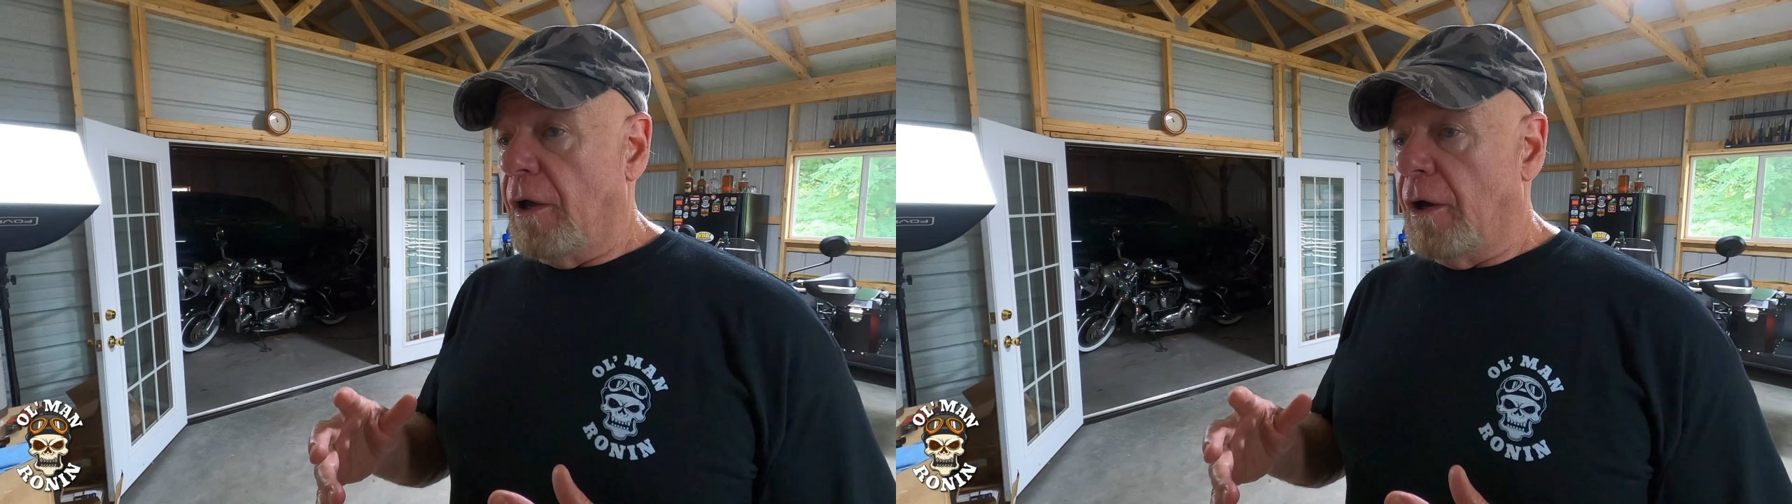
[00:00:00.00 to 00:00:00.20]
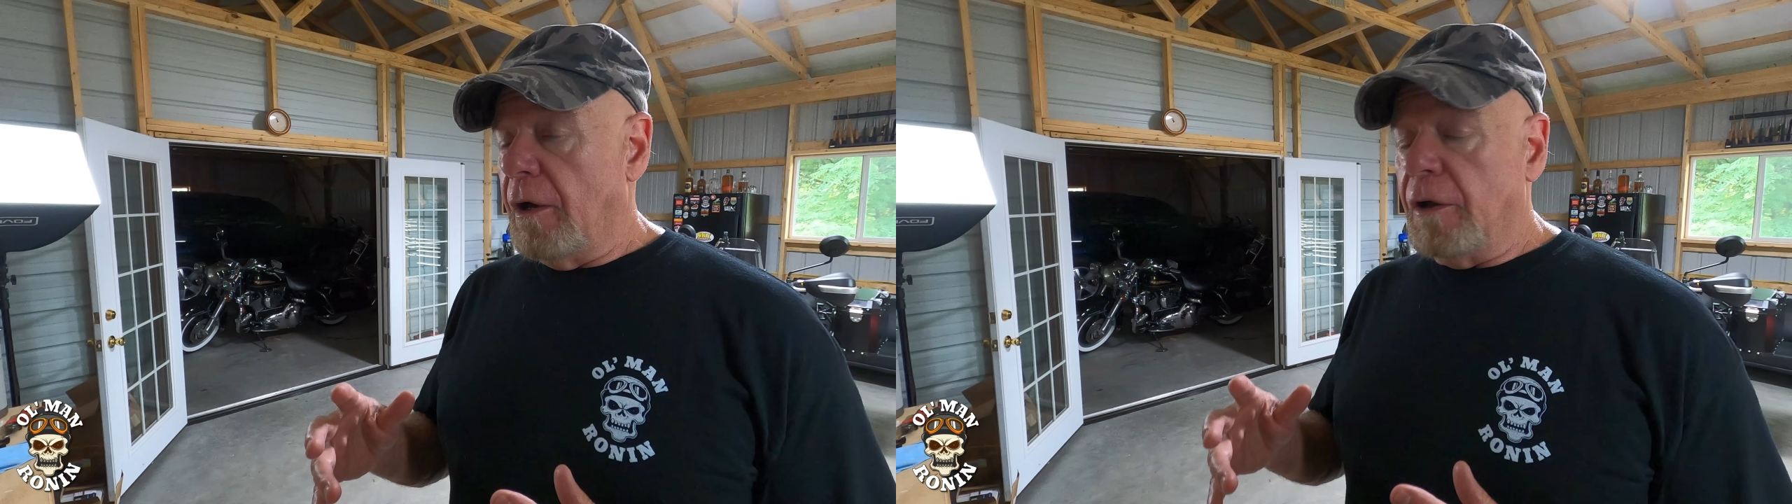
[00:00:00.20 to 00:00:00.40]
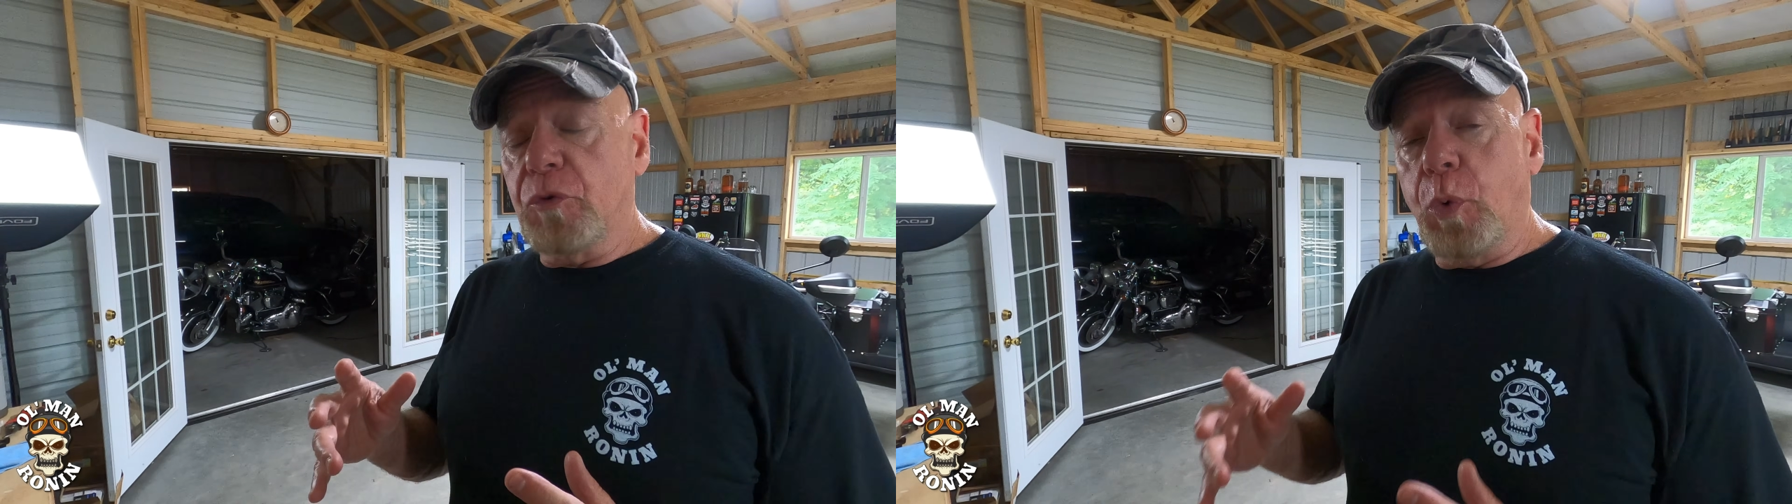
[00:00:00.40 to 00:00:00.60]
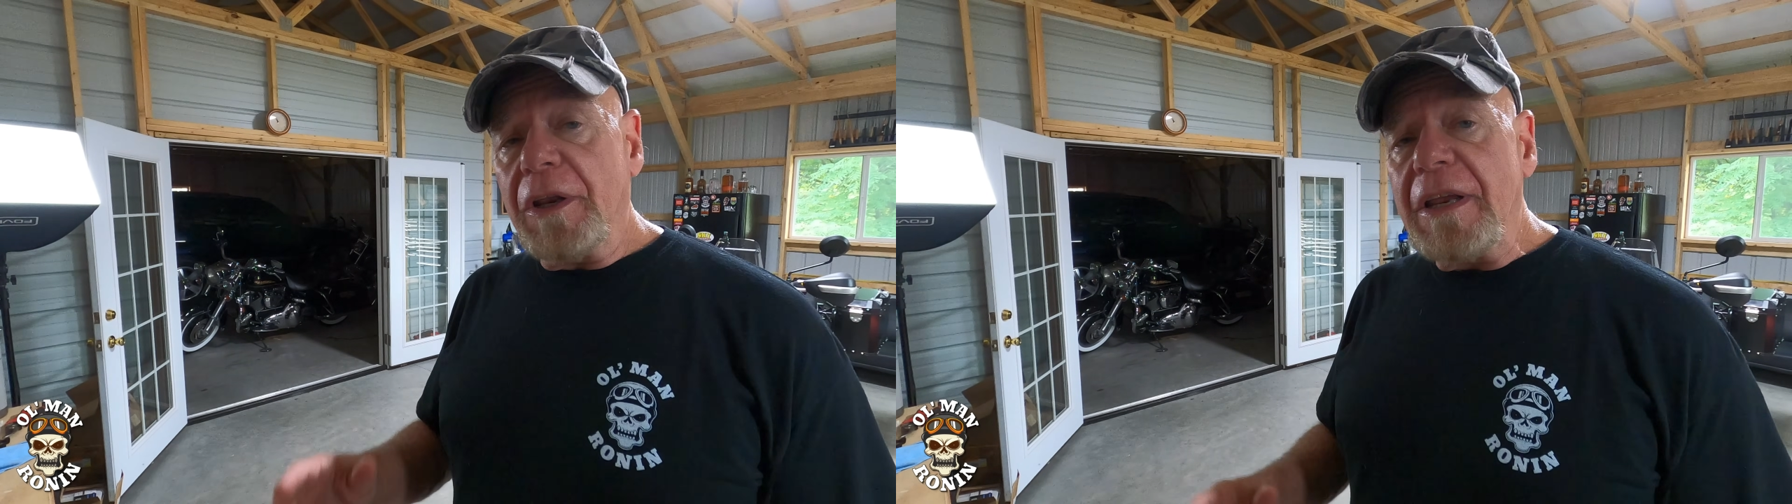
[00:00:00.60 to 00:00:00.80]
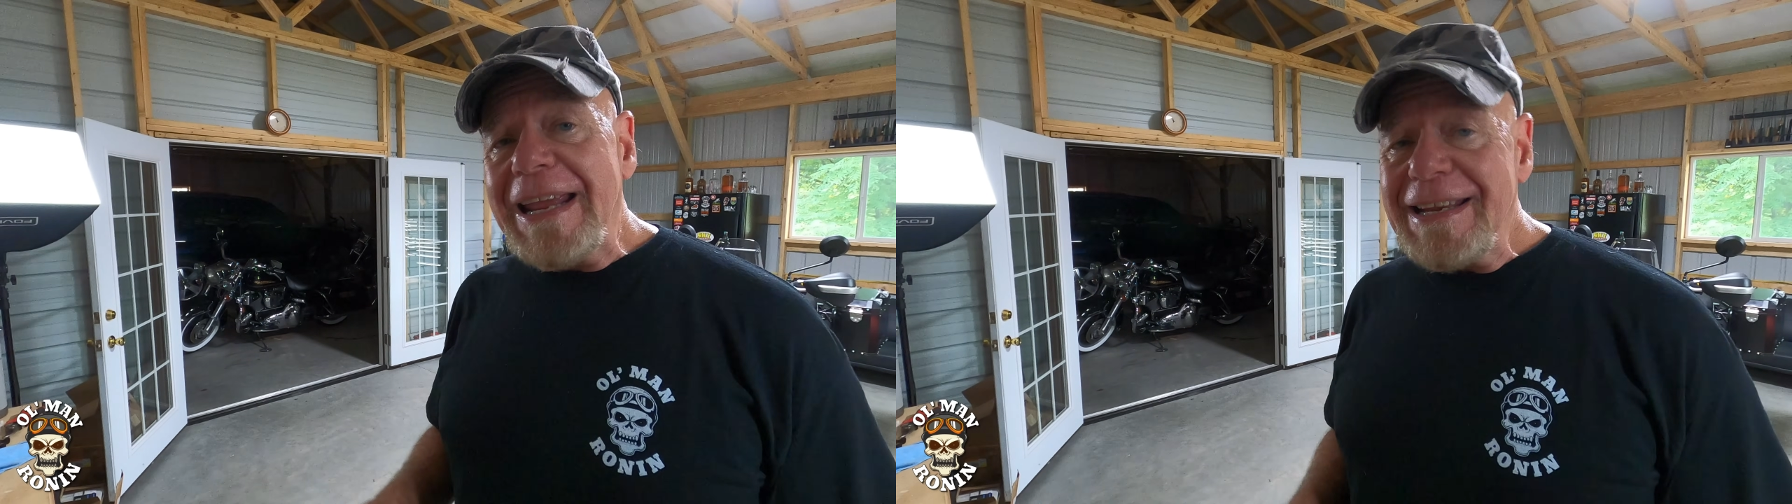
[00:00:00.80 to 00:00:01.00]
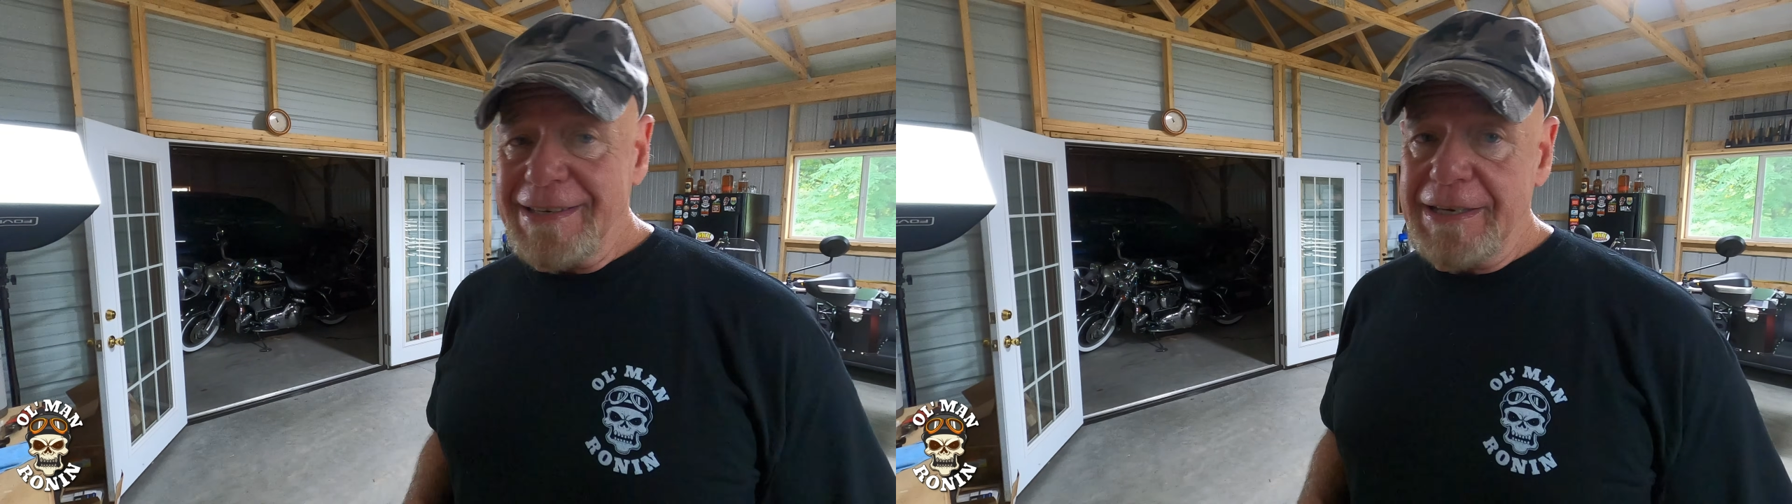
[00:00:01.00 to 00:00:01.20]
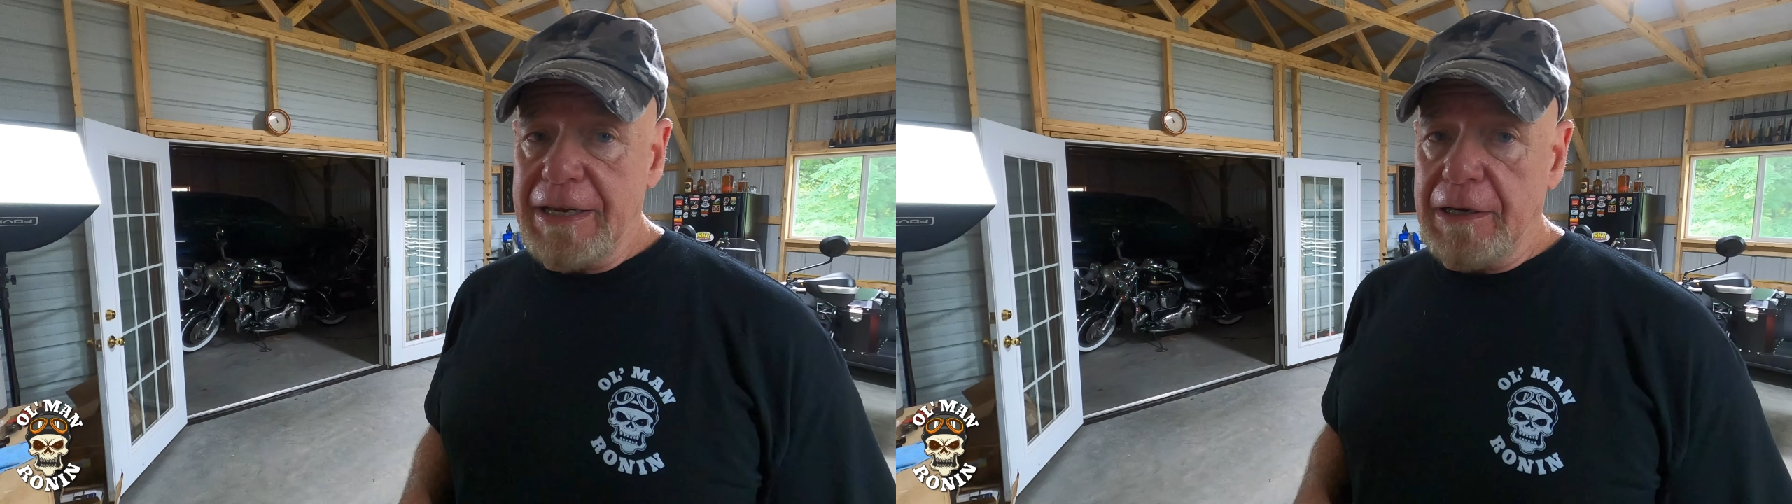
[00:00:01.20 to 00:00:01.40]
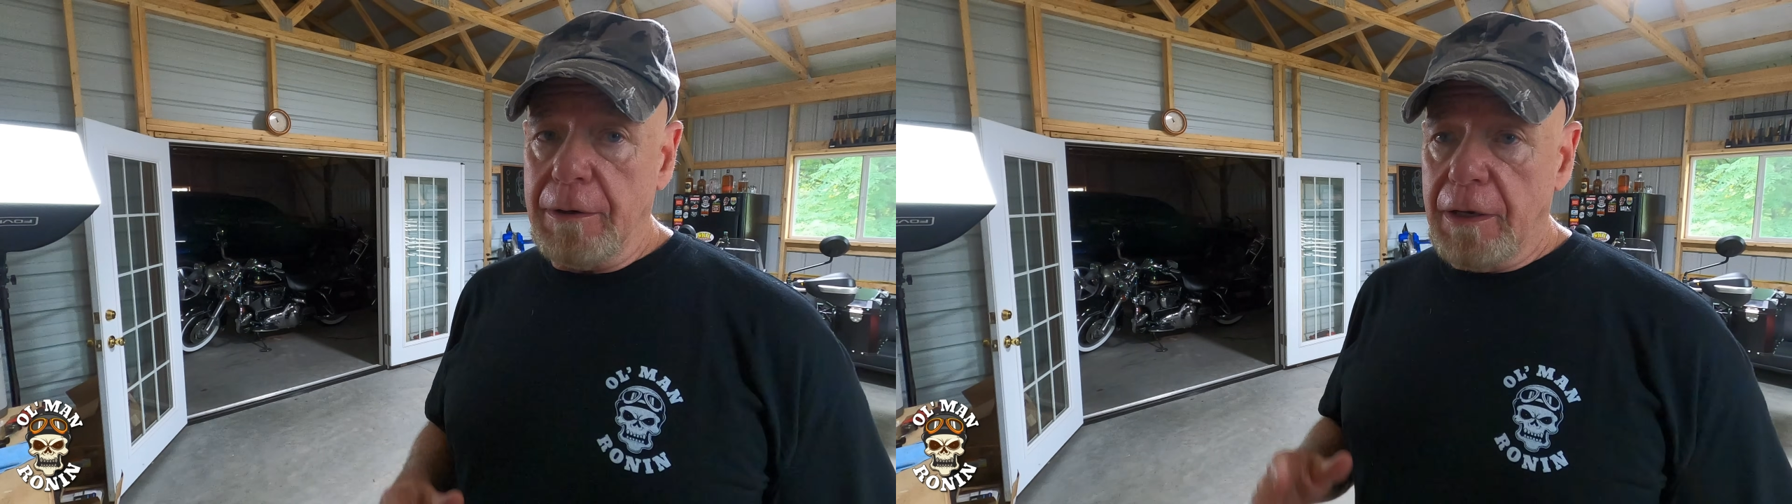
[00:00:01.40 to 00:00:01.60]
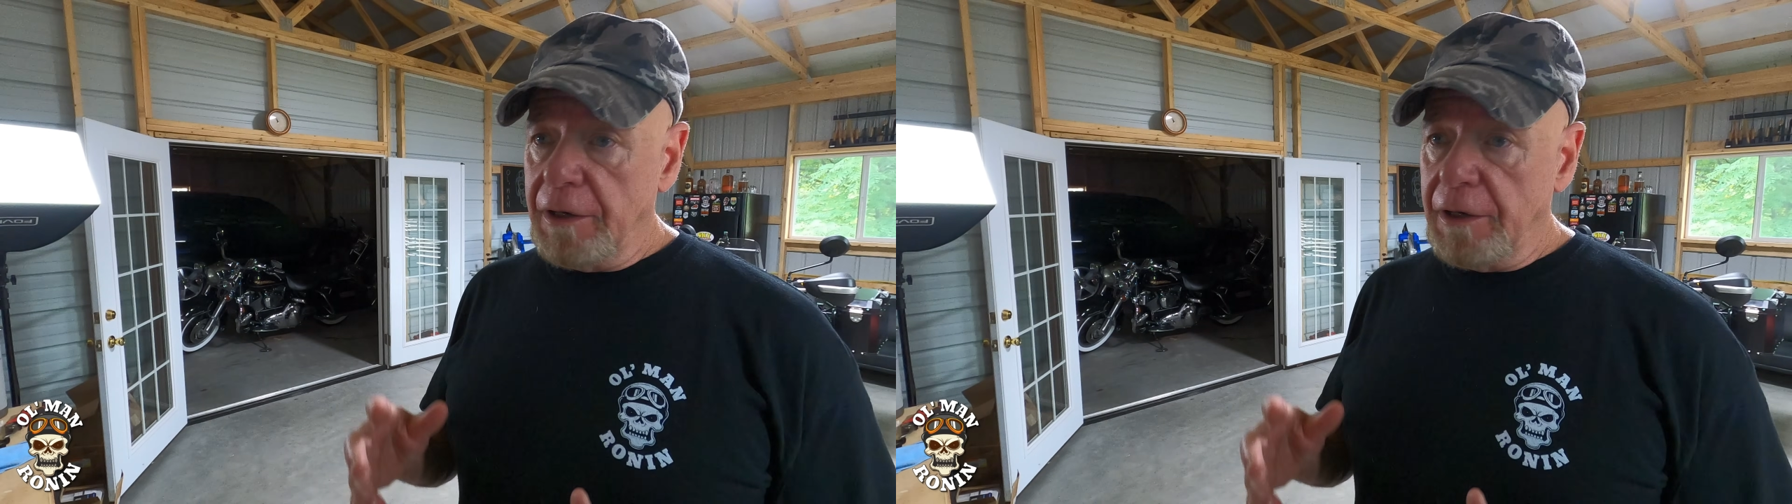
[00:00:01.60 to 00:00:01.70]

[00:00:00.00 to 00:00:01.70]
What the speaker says: 2018,